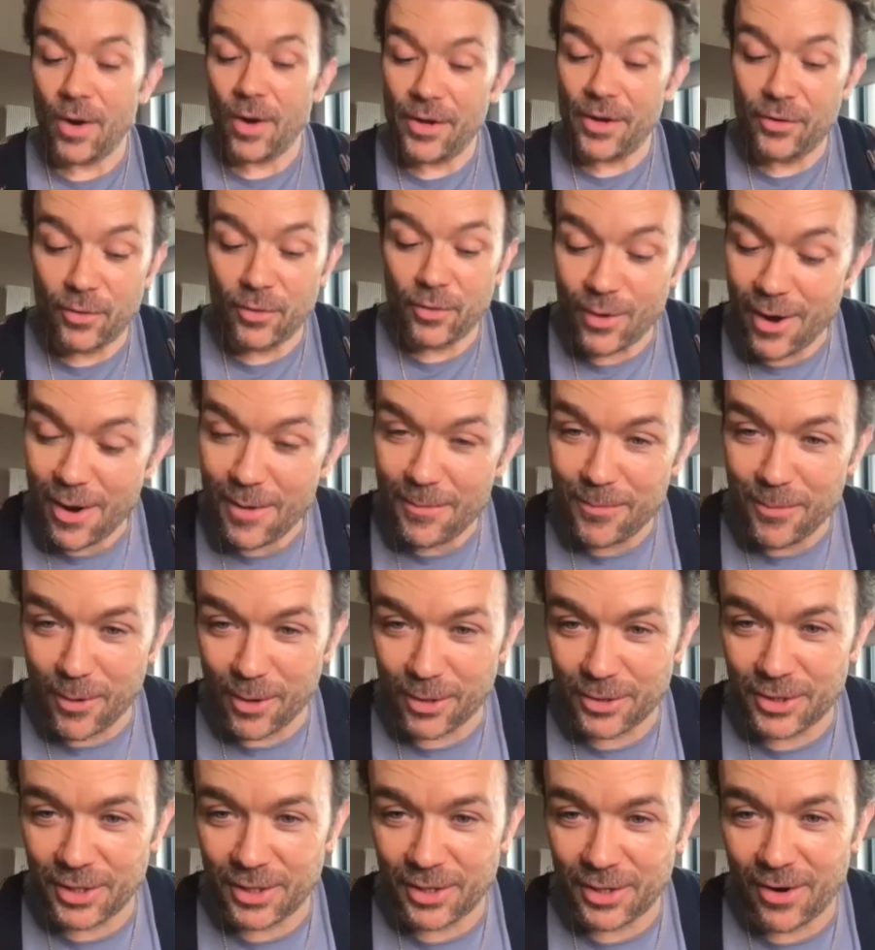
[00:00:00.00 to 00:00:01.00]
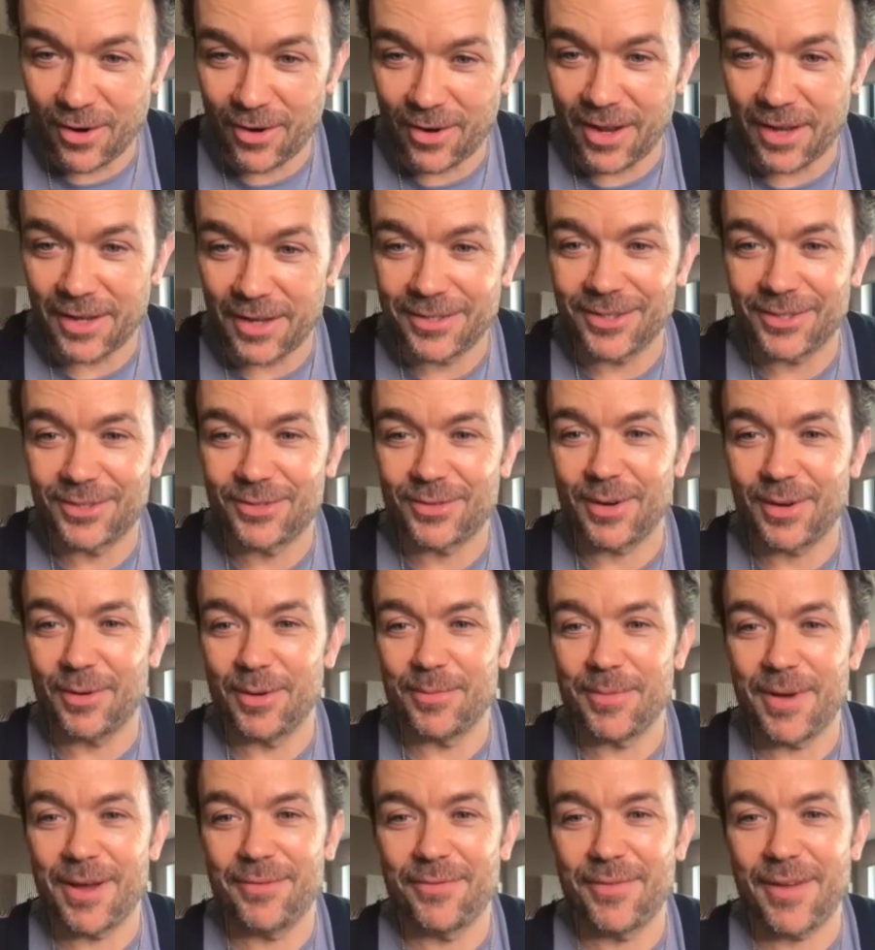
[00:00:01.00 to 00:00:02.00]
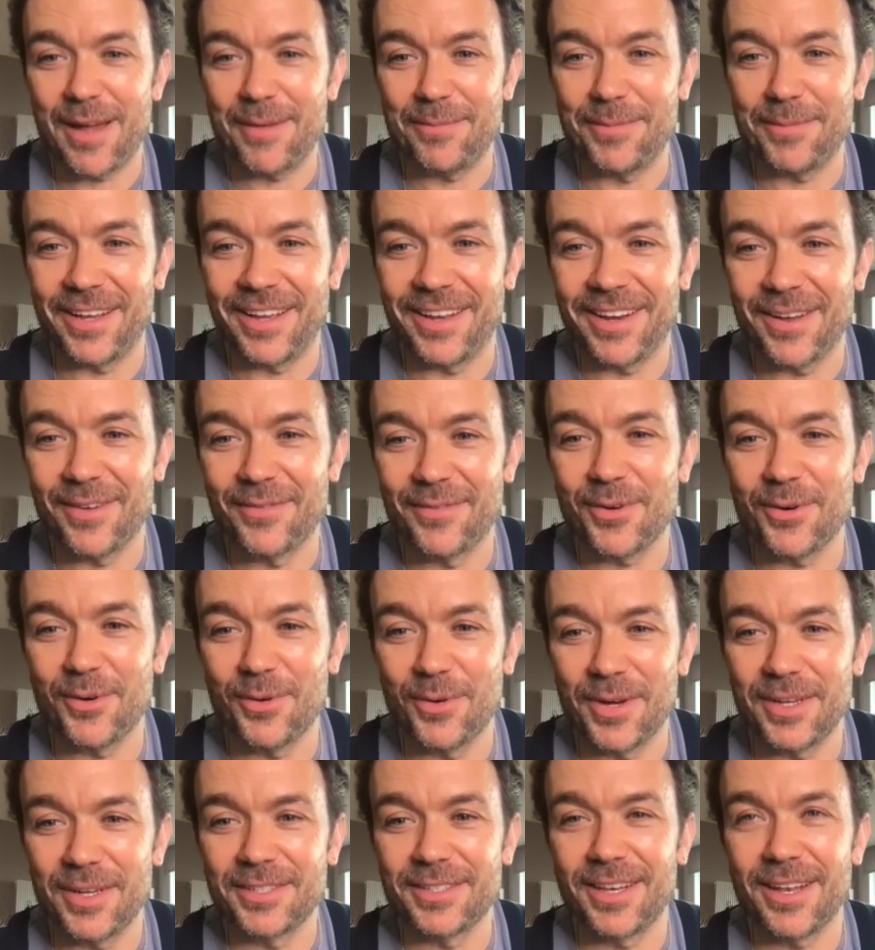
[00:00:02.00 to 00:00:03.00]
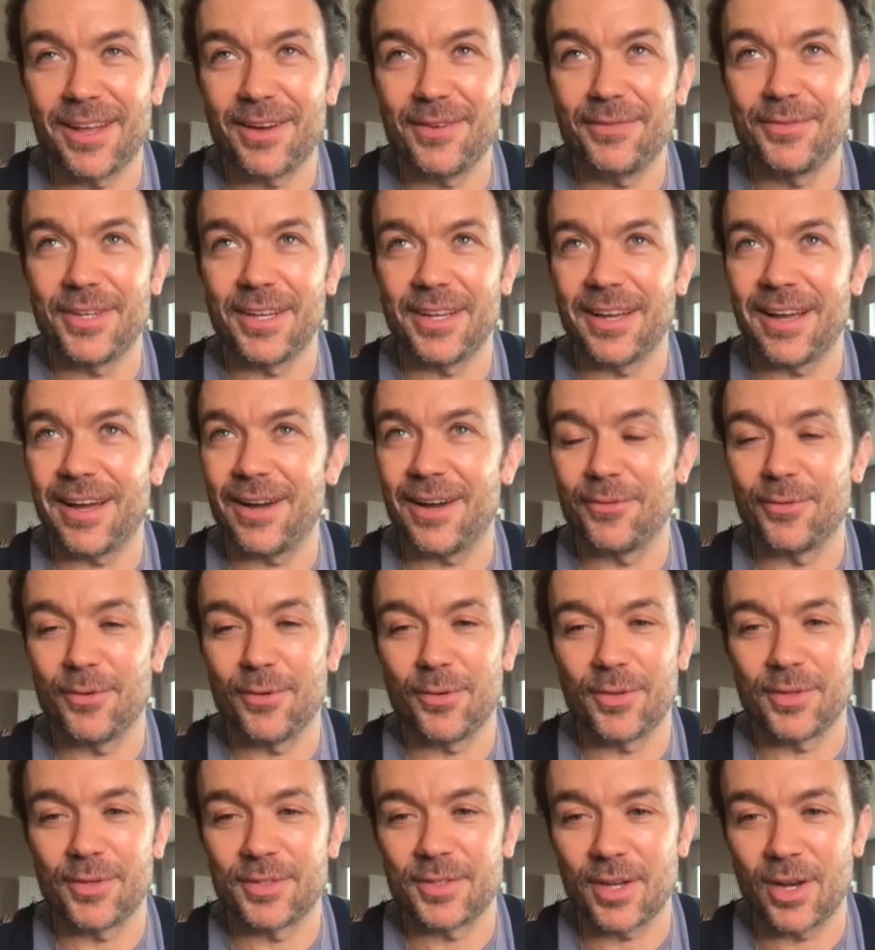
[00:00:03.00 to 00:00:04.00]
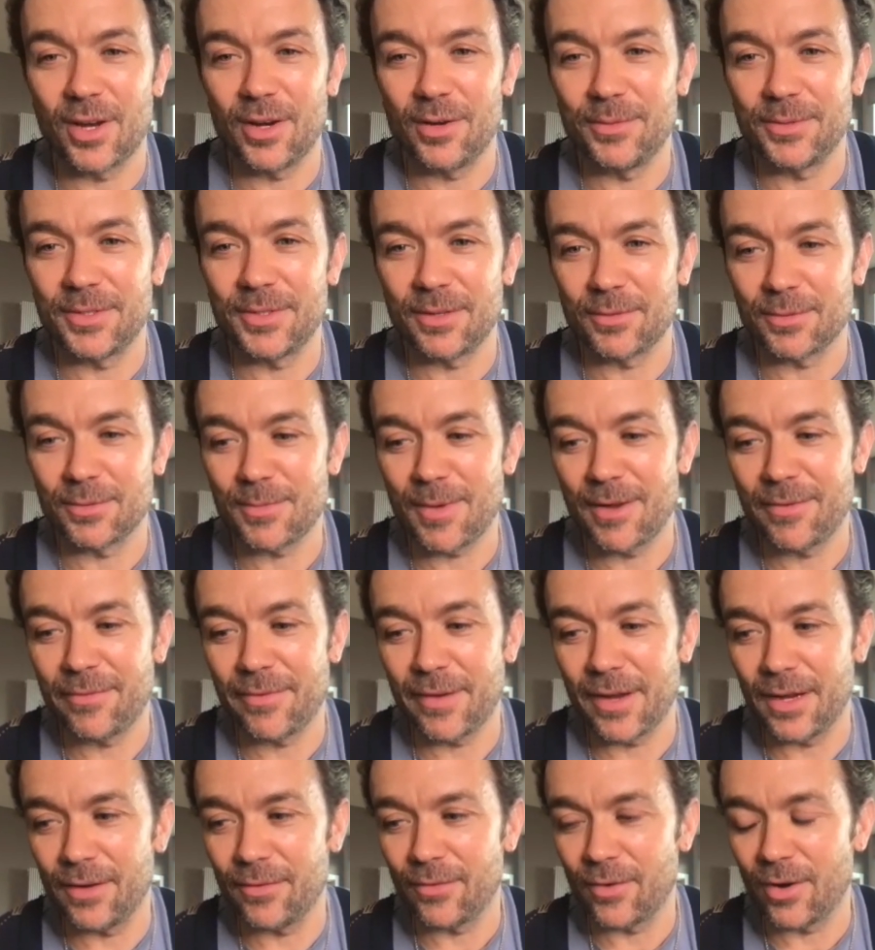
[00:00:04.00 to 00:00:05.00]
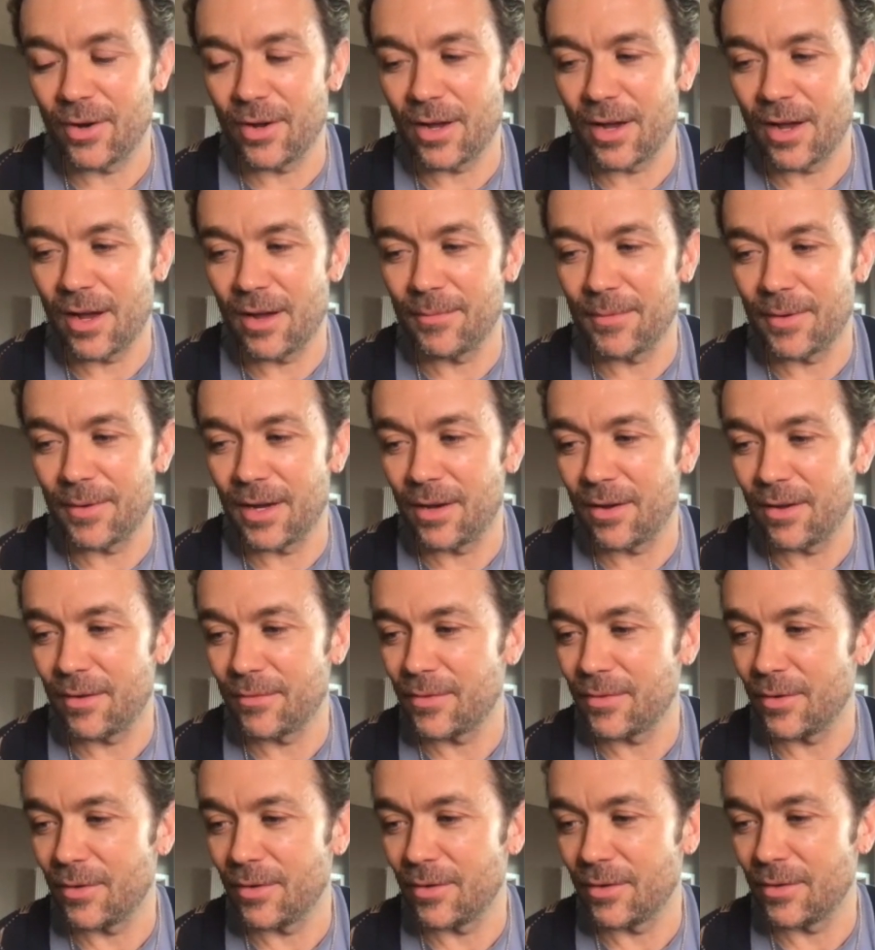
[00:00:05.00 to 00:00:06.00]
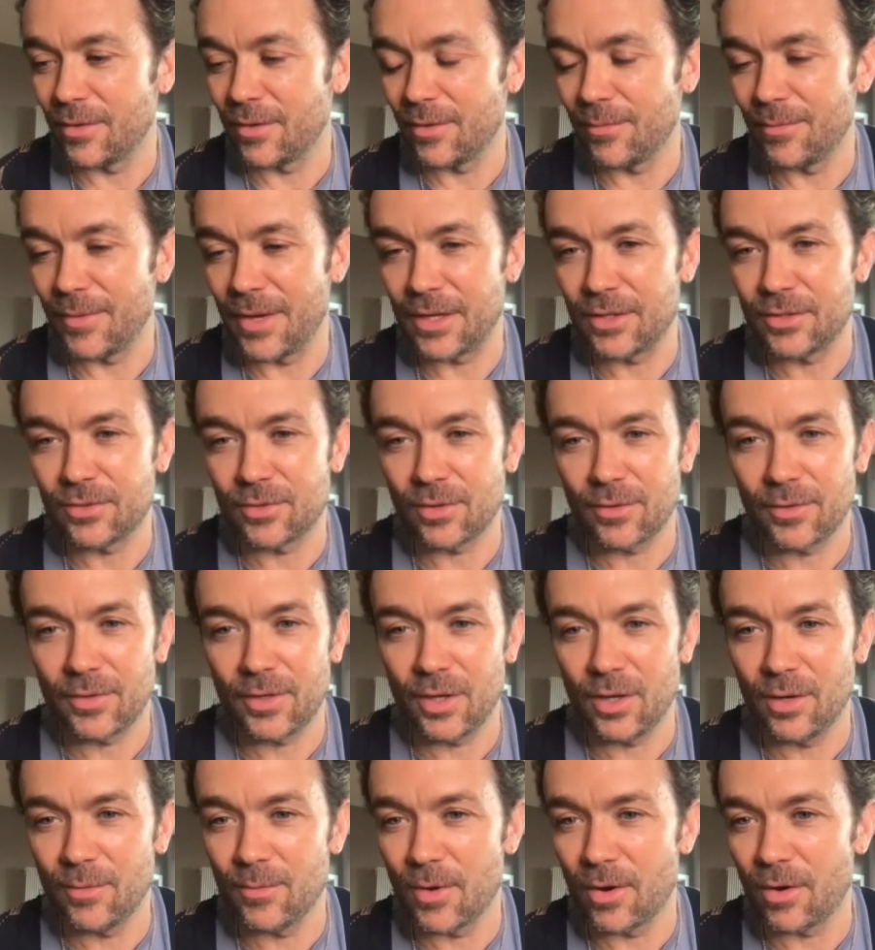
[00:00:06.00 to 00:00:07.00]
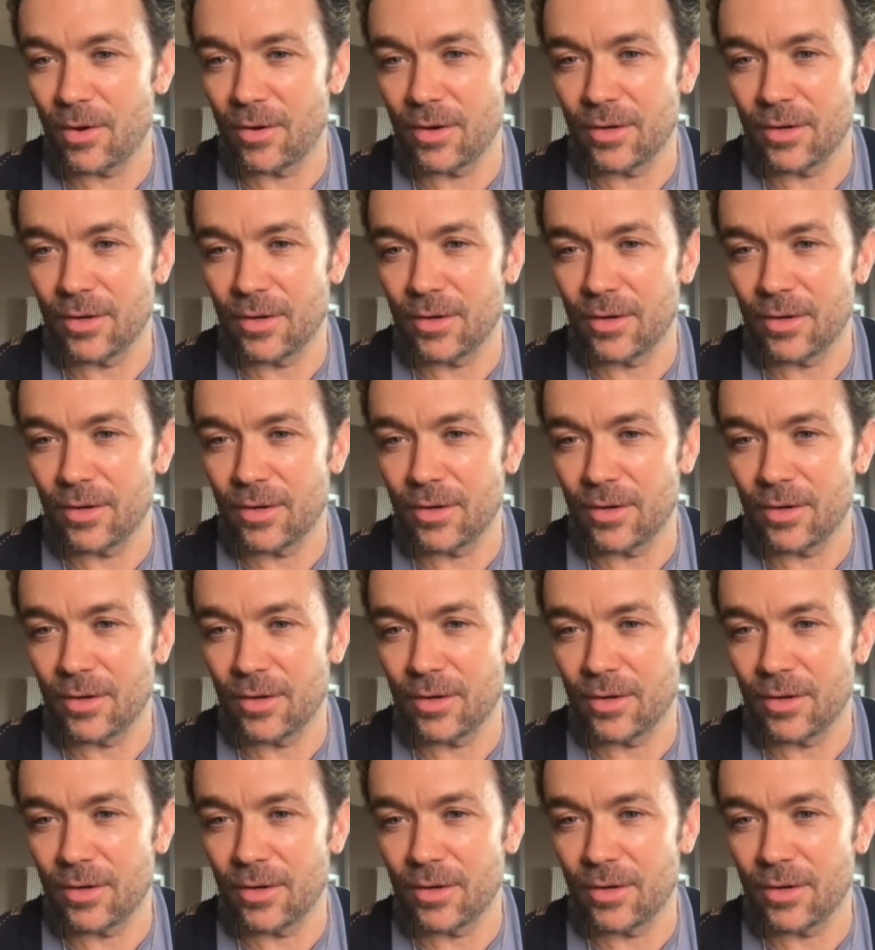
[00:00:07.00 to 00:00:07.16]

grew up watching Coronation Street with my family, and I've always loved it. Out of all the soaps, it was my favorite. I love the mixture of humor